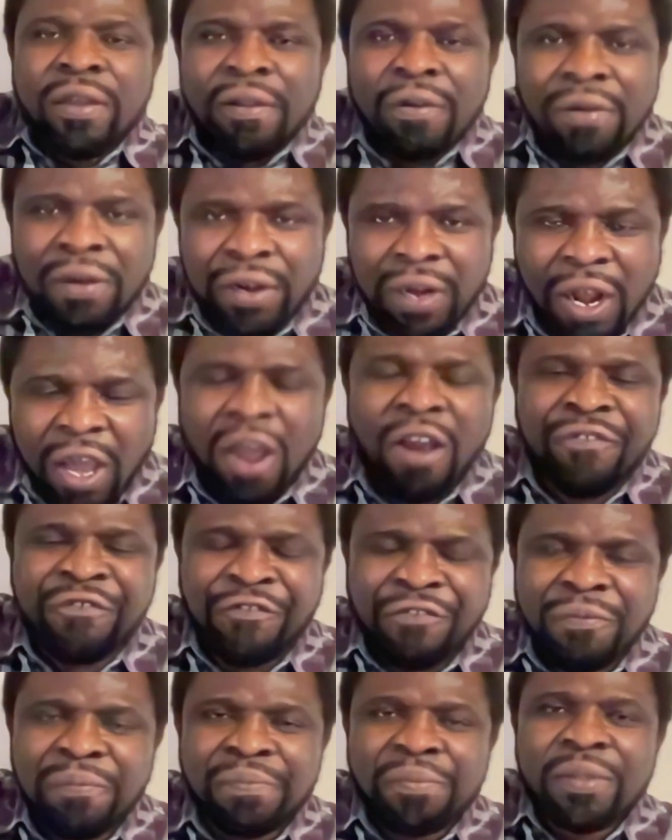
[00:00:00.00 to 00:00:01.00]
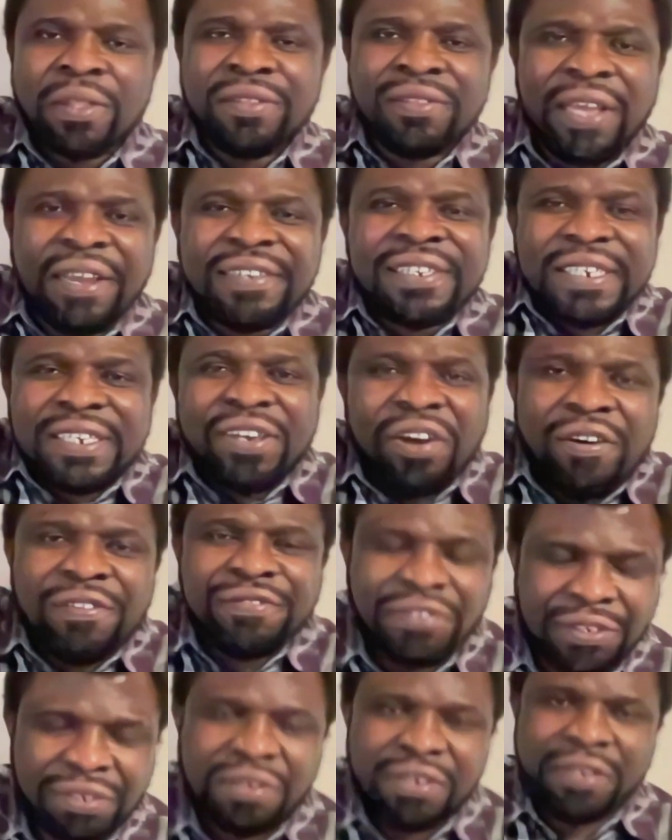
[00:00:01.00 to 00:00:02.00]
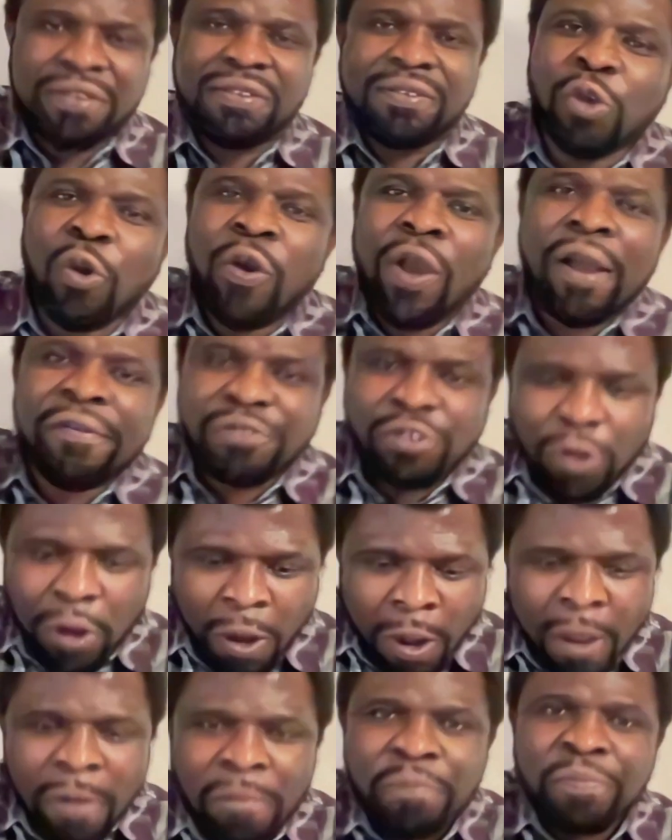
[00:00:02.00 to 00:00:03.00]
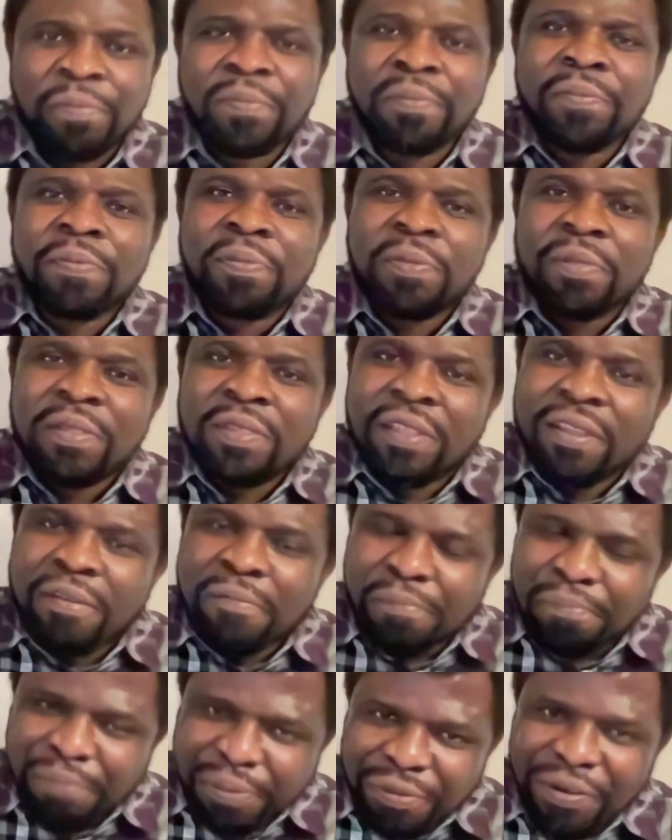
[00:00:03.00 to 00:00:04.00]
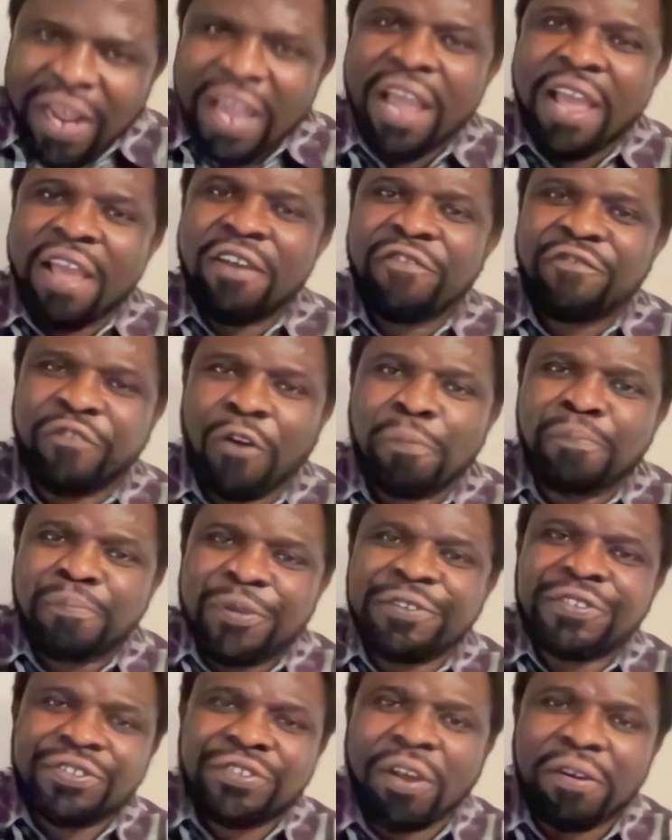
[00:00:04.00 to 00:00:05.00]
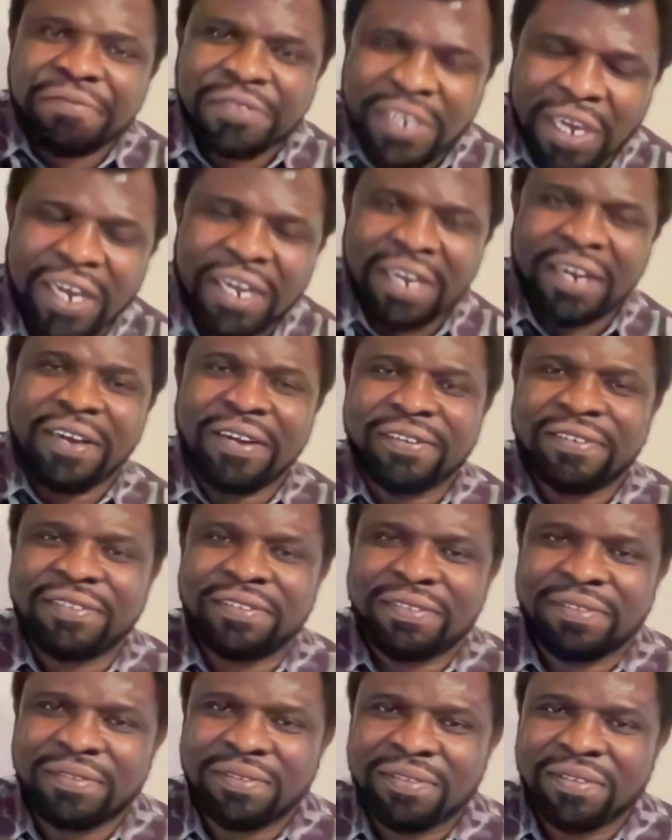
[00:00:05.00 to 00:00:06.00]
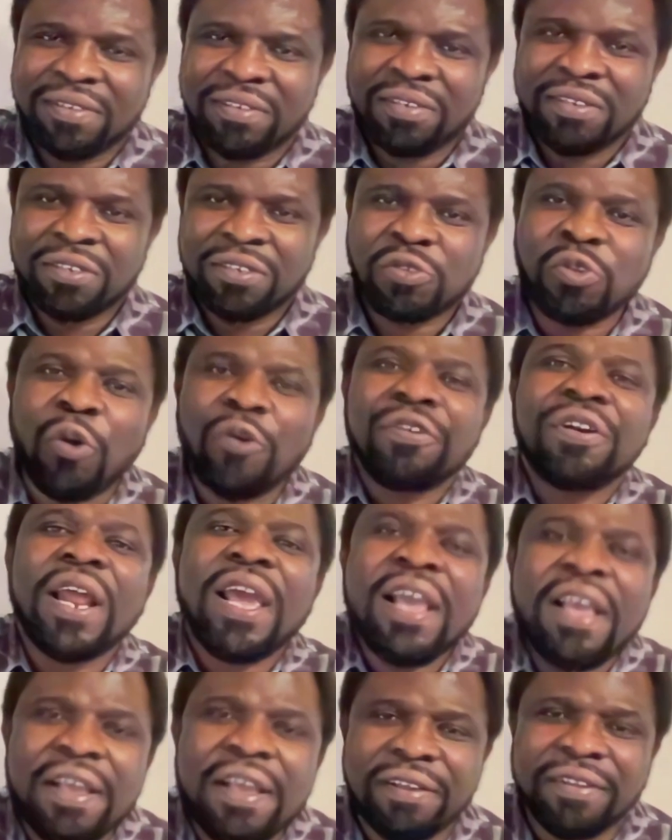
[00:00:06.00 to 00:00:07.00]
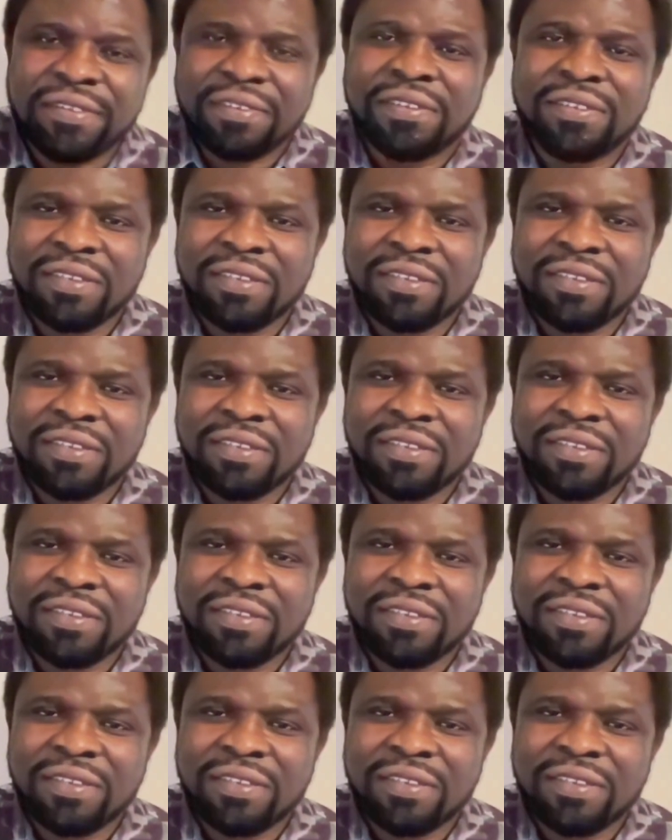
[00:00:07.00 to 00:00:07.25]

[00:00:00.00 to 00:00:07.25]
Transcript: love the country, you have to pray for peace of God. Pray